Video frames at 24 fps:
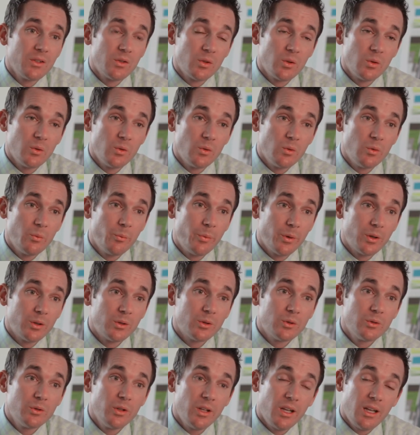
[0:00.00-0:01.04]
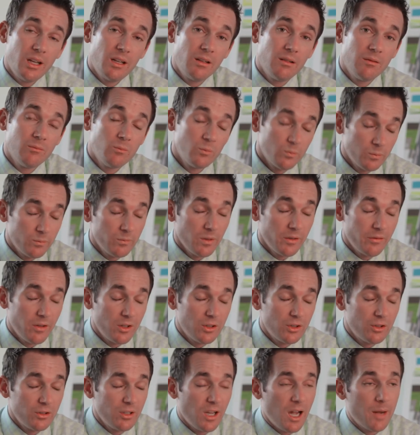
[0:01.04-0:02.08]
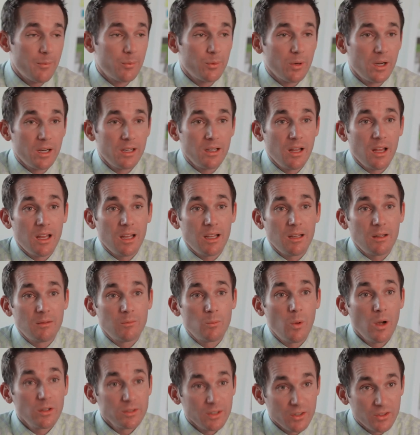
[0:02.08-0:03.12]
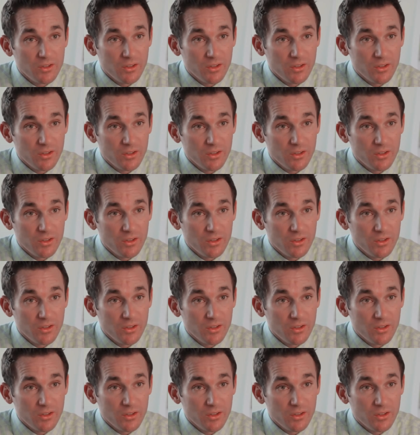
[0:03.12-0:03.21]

to build and eventually operate a wellness